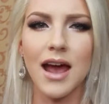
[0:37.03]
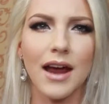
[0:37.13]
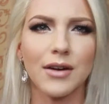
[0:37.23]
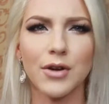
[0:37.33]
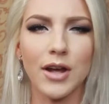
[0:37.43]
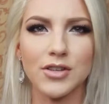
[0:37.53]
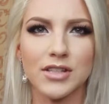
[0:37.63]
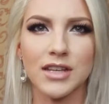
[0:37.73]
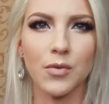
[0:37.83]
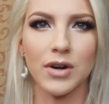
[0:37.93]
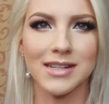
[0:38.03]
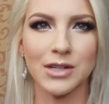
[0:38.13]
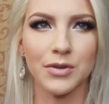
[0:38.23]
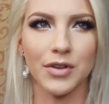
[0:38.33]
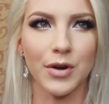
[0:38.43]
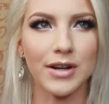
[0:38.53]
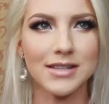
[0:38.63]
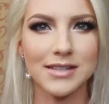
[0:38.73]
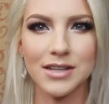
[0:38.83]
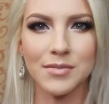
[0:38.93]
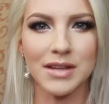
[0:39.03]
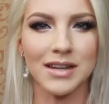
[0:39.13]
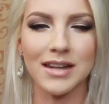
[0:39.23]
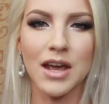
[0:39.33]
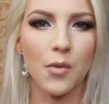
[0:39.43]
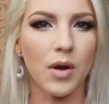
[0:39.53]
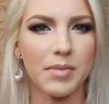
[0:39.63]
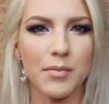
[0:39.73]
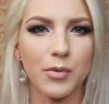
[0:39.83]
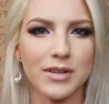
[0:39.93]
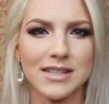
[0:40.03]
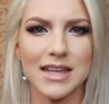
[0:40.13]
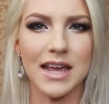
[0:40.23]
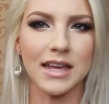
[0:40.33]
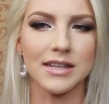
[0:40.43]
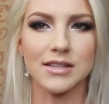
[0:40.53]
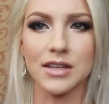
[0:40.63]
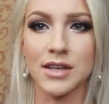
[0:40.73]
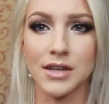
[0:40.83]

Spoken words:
I don't know, I just didn't want to deal with the criticism and what people would say is